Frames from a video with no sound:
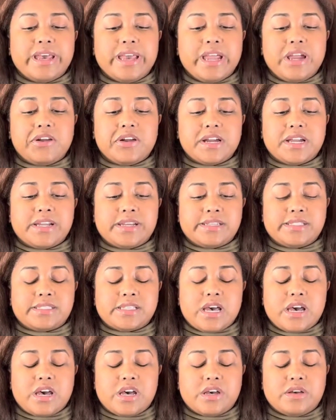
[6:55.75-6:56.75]
areas
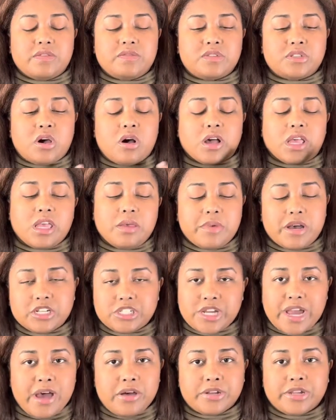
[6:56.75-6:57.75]
of talking about
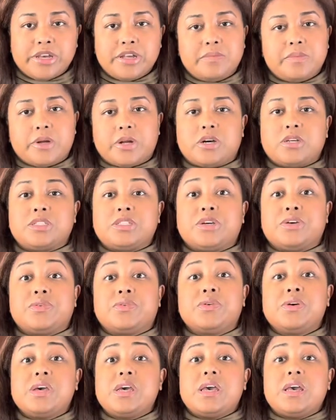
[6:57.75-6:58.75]
childhood, but also